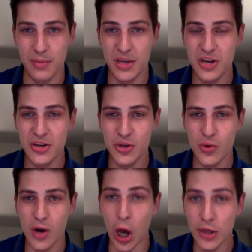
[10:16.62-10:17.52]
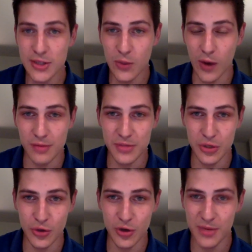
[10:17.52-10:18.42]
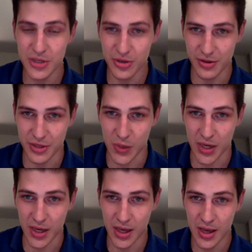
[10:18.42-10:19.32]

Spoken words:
PGA Tour also welcomes a new commissioner this week,